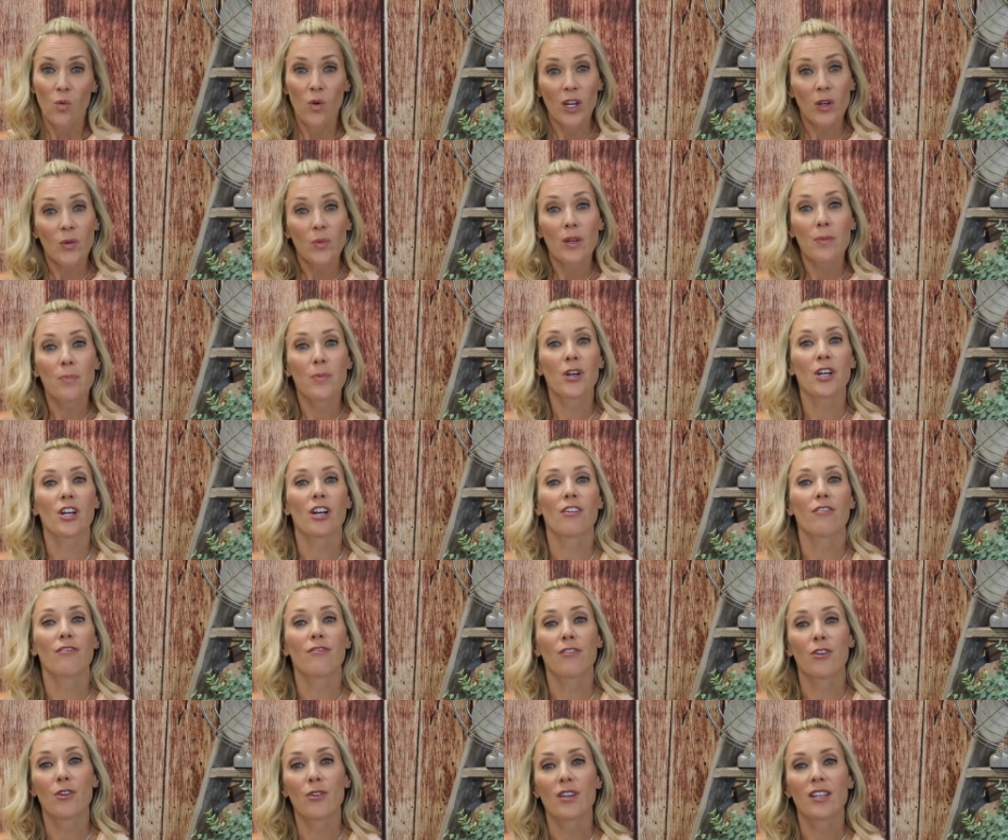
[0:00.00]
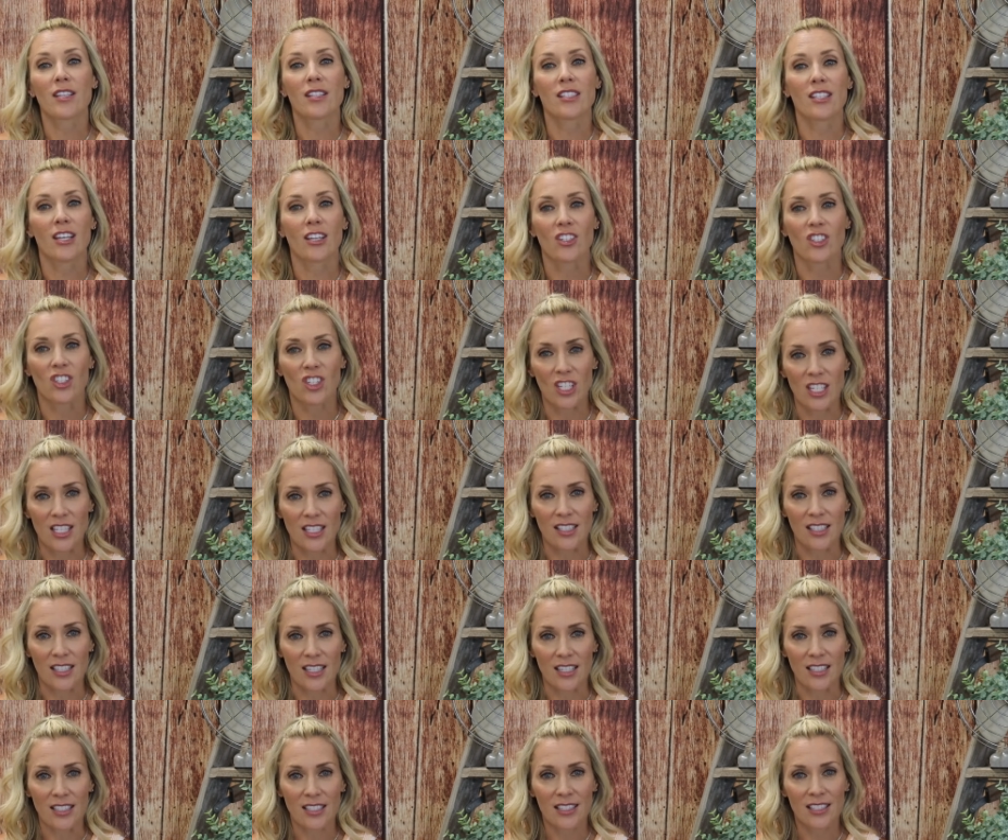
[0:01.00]
When we put our focus on
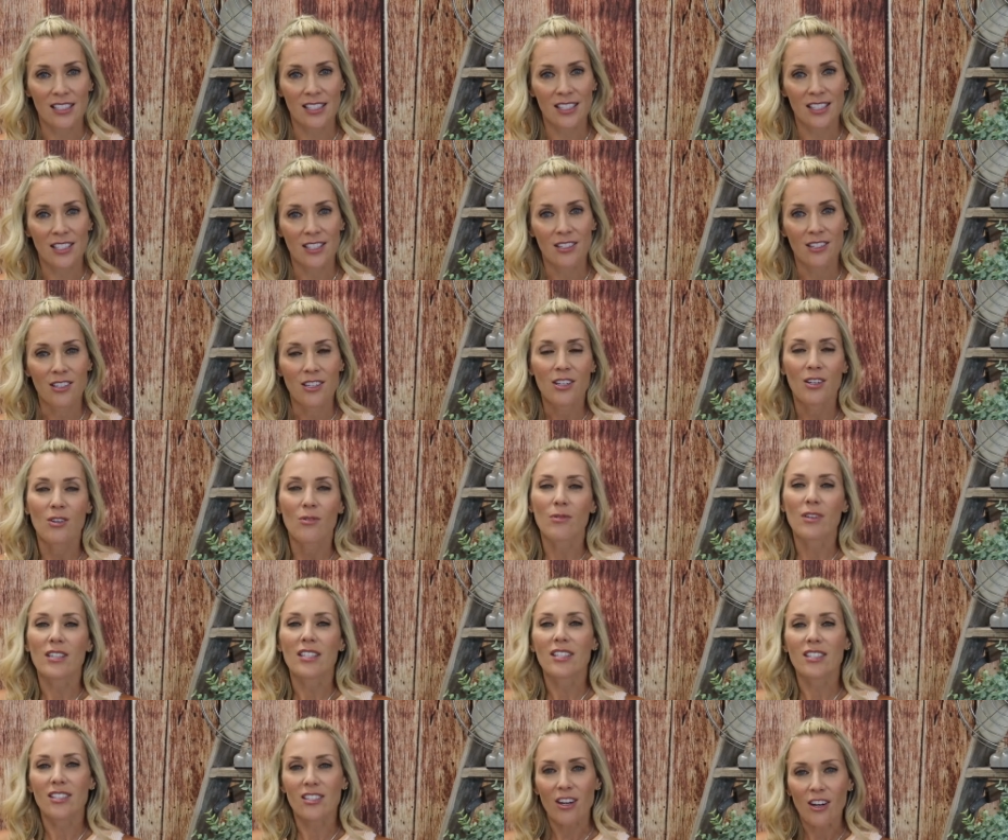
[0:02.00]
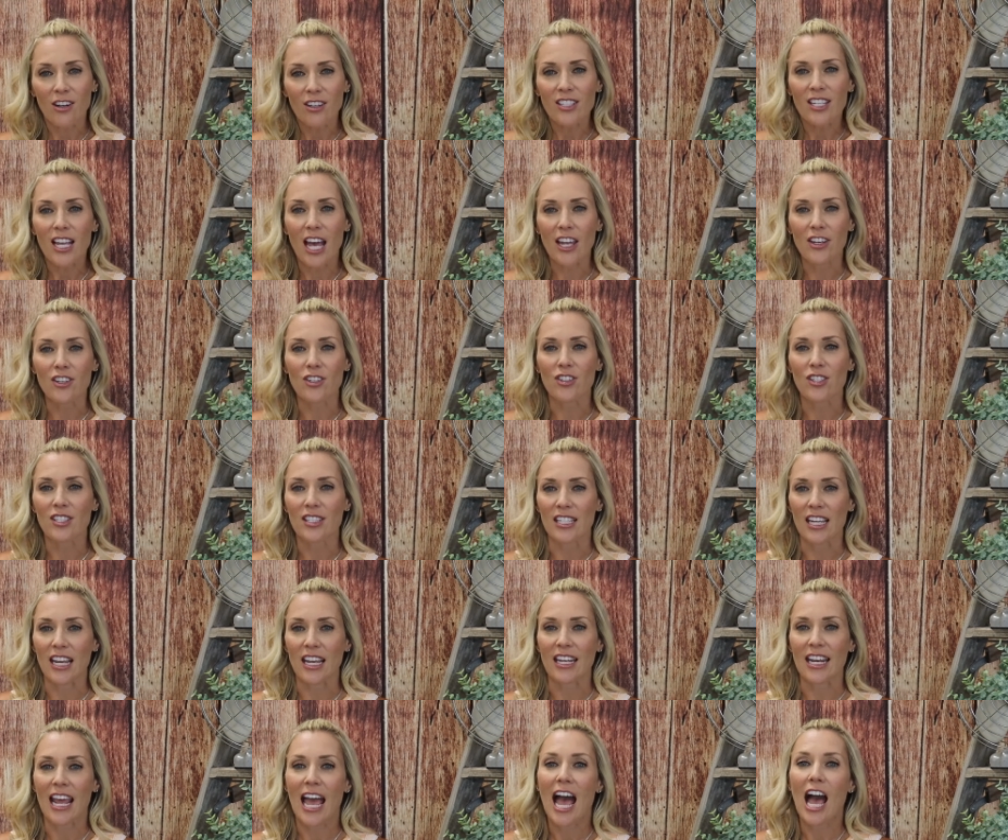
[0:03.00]
Jesus, we start to
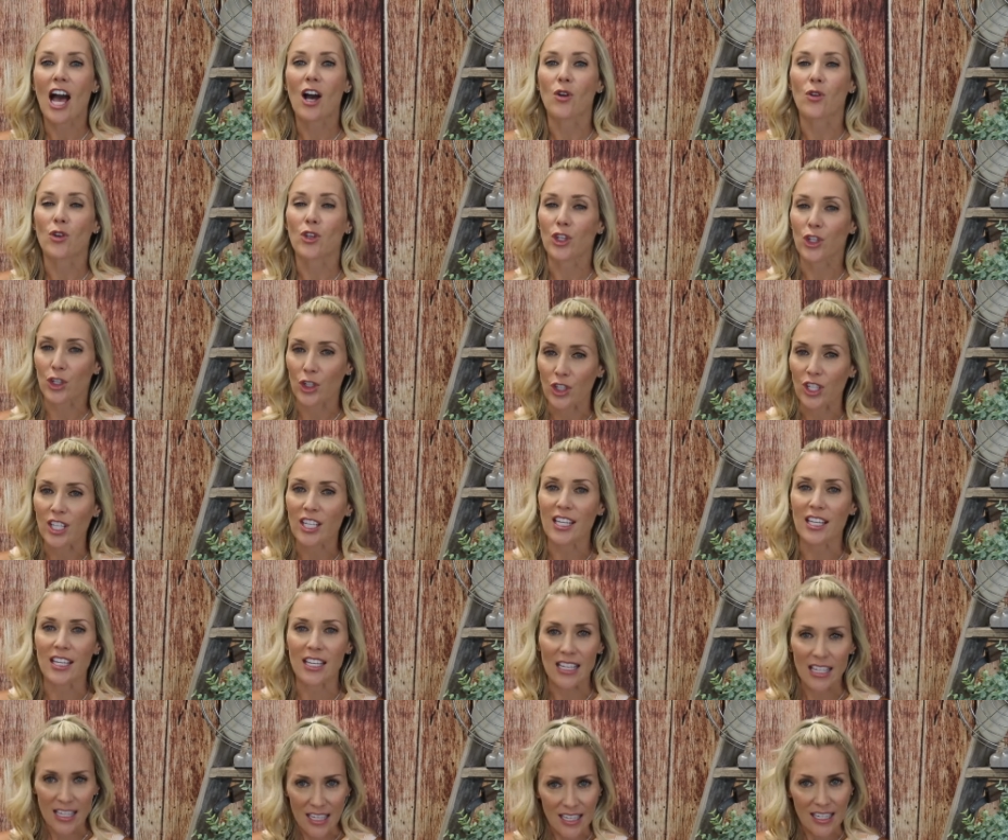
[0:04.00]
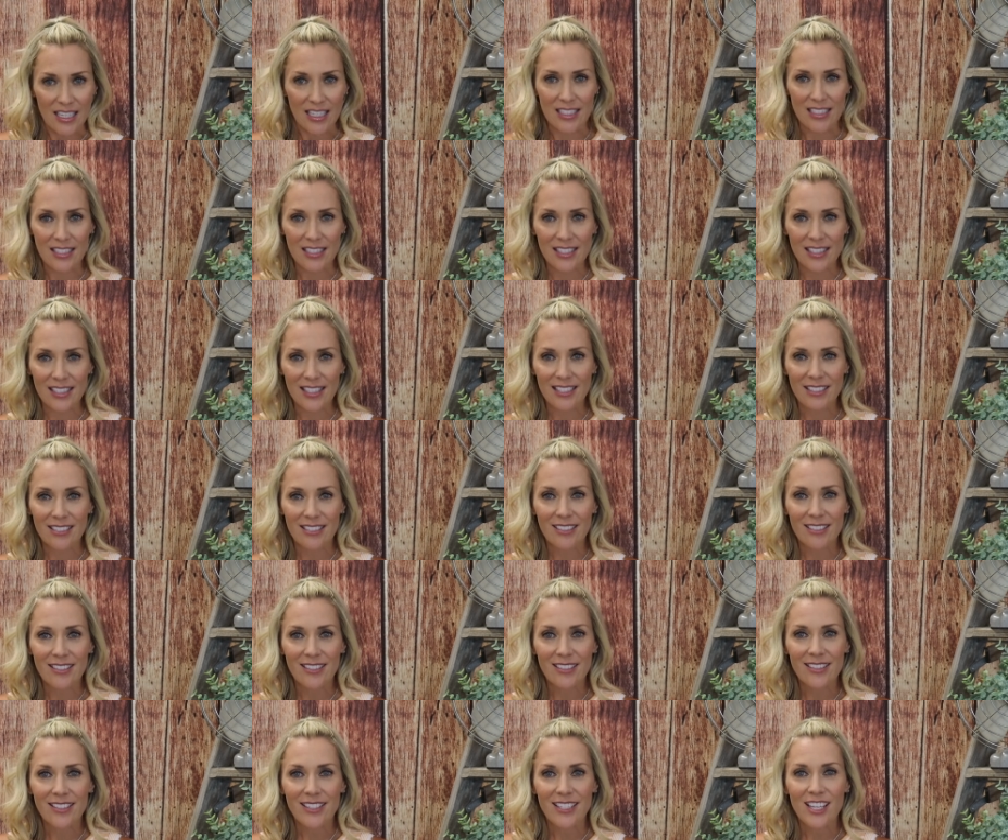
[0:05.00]
understand how good he is.
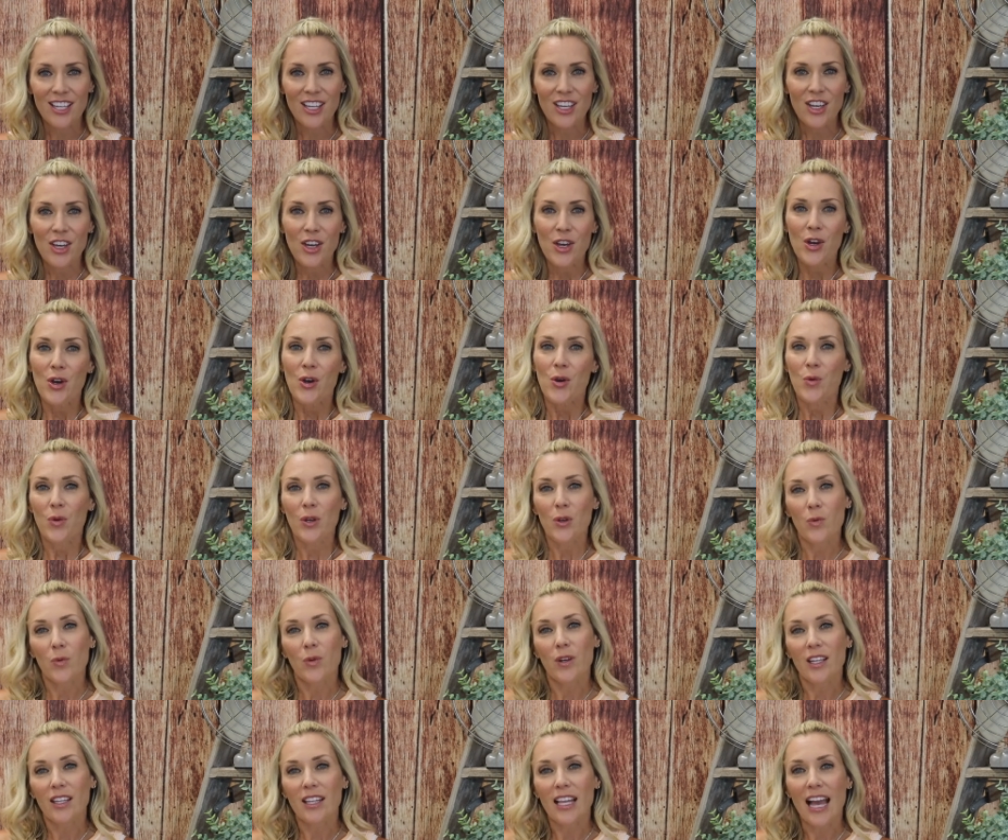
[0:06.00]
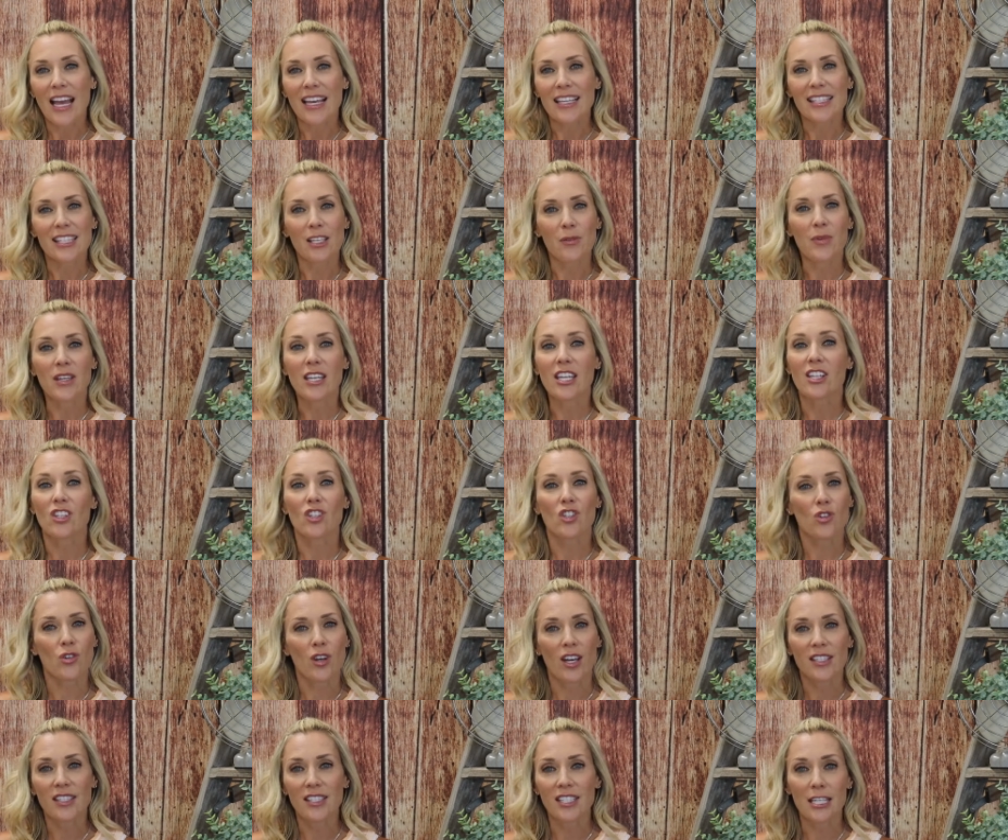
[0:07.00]
We realize that we can
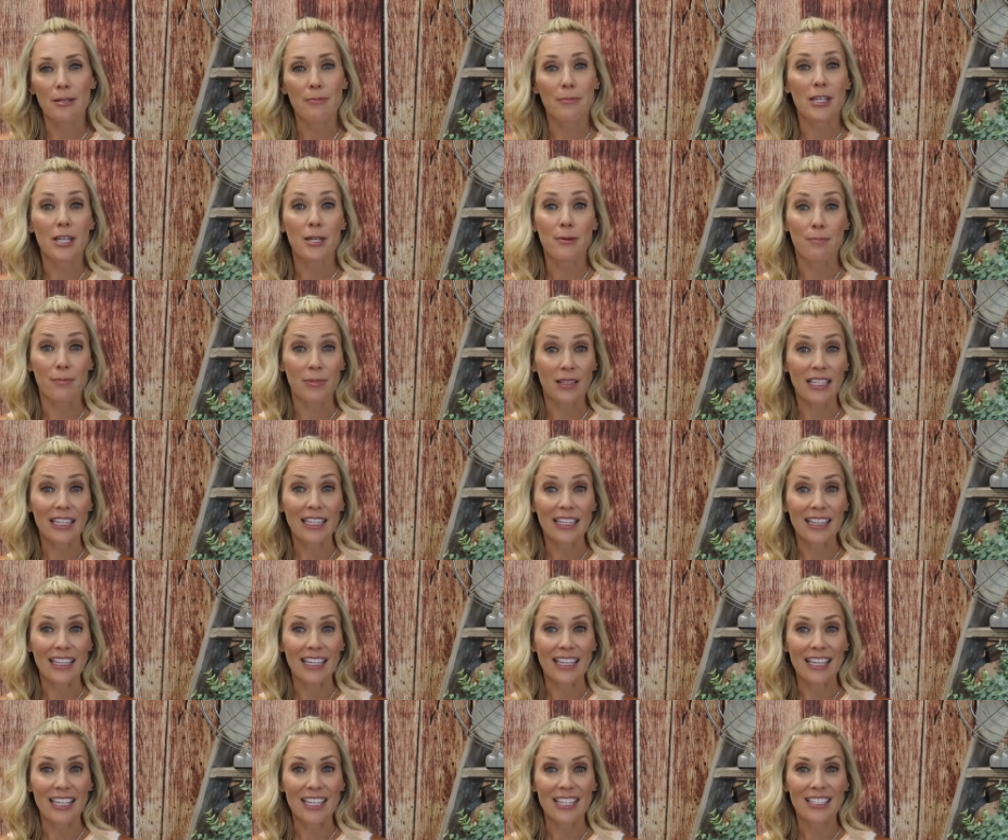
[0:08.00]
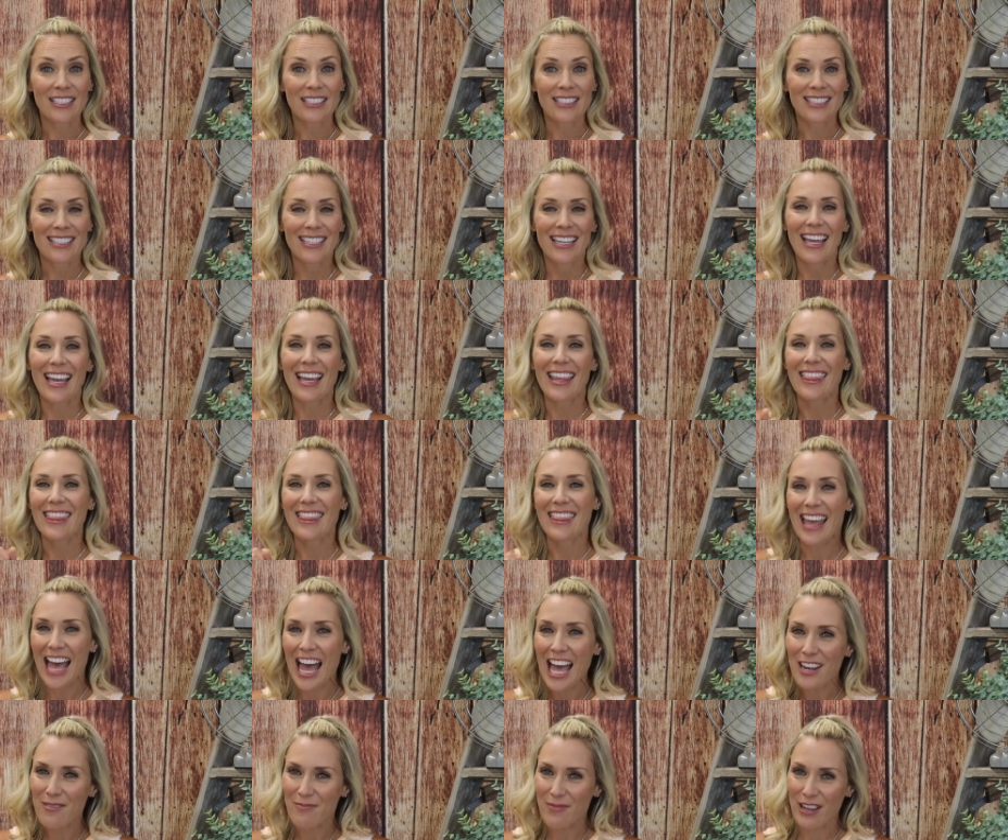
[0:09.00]
trust him completely. And
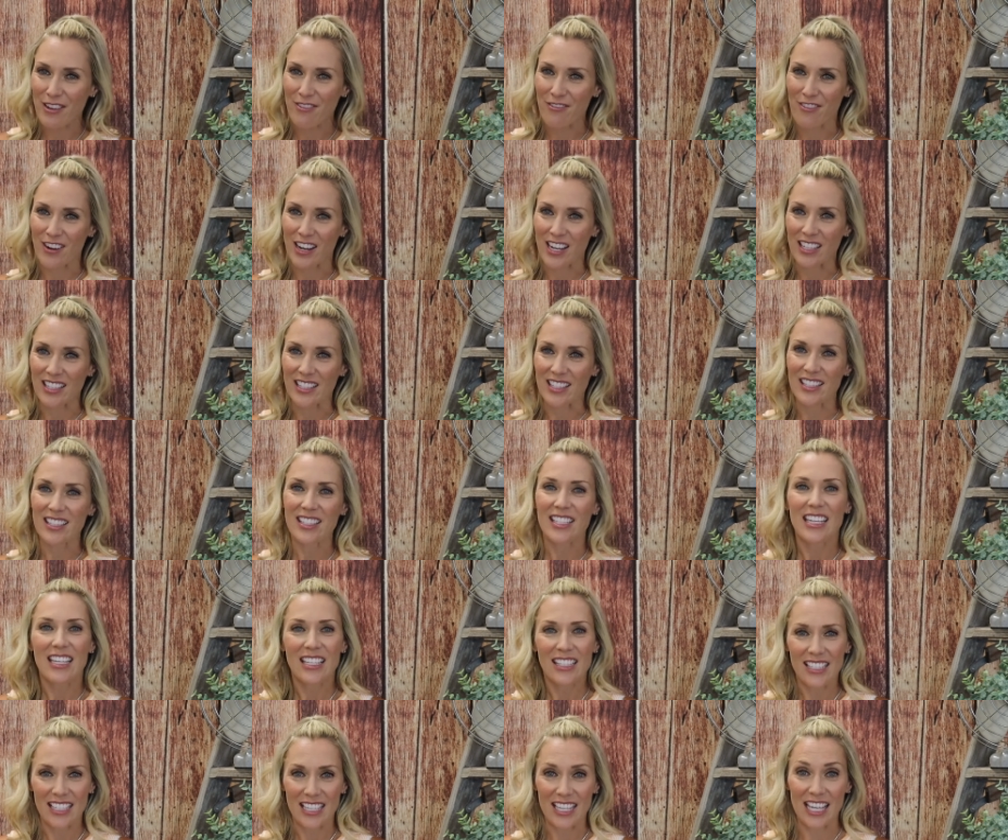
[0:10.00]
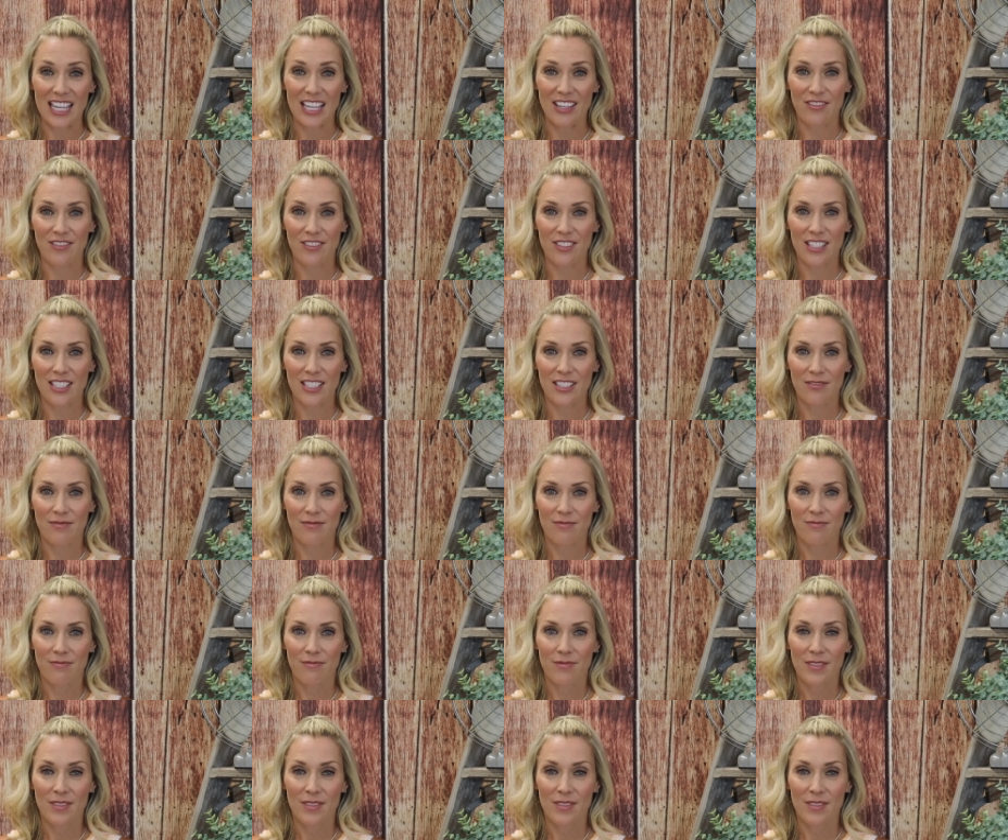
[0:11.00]
that, my friends, is a gift.